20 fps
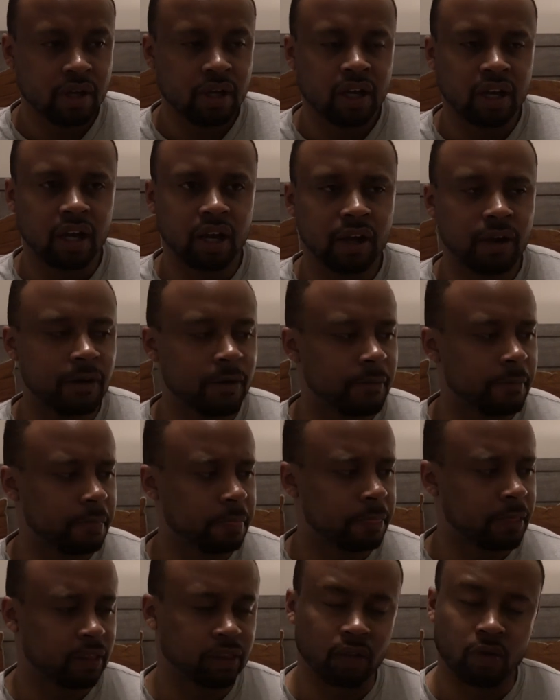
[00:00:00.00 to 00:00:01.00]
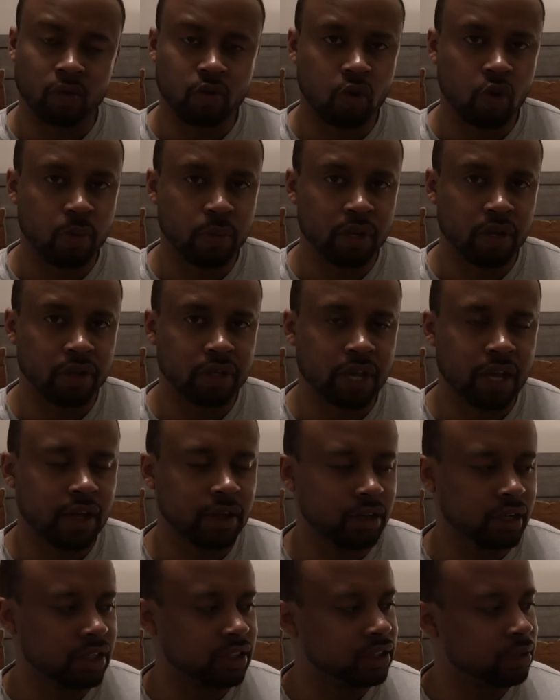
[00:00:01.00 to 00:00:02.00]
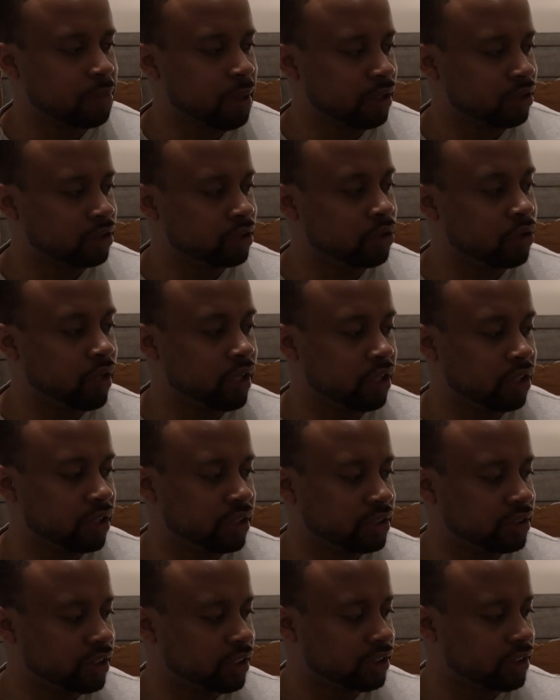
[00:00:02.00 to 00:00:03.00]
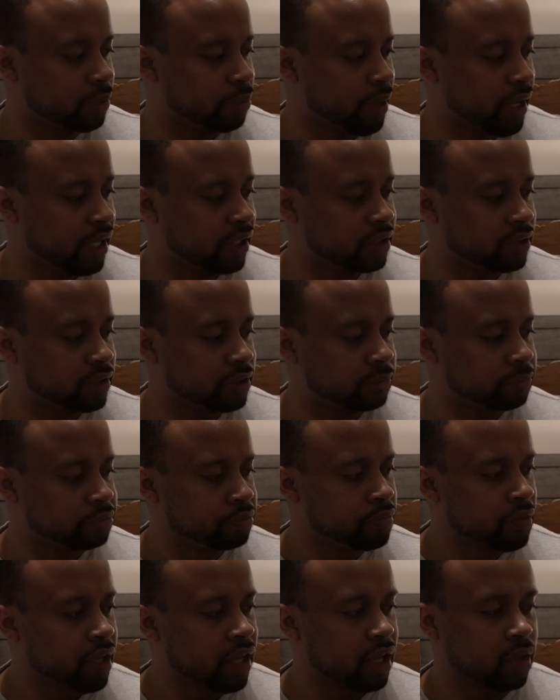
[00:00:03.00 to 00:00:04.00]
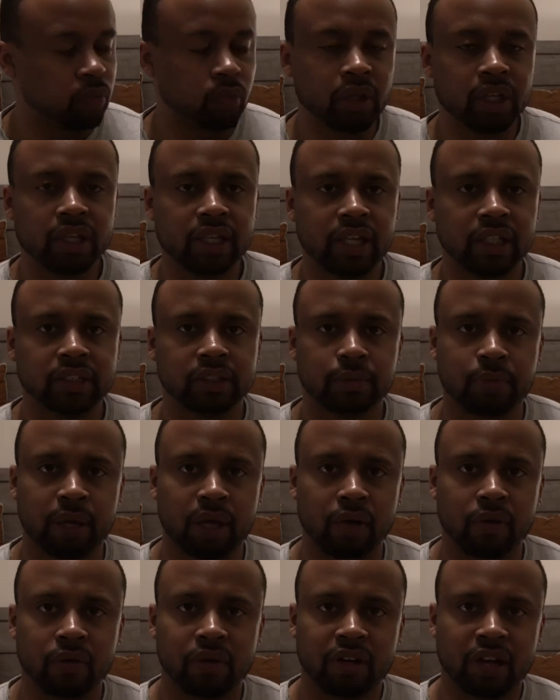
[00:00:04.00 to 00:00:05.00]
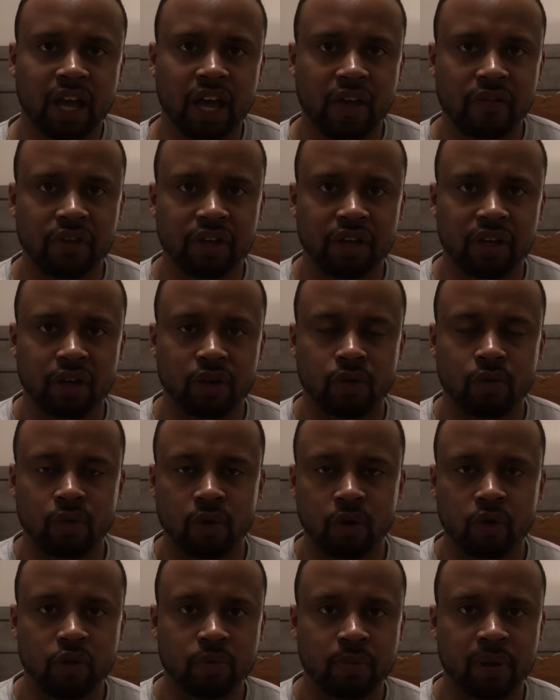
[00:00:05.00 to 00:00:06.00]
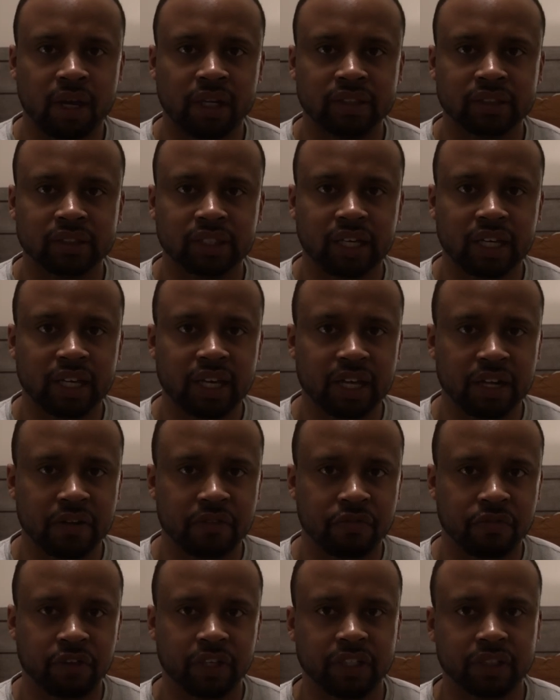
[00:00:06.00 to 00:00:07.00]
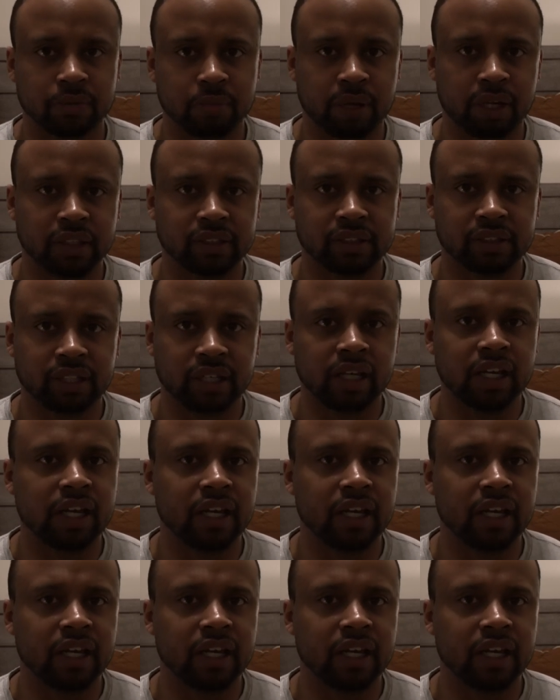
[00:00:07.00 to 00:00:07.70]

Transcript: Don't quote me on that. It's about 260 pages, and really it's about having a growth mindset and a fixed mindset.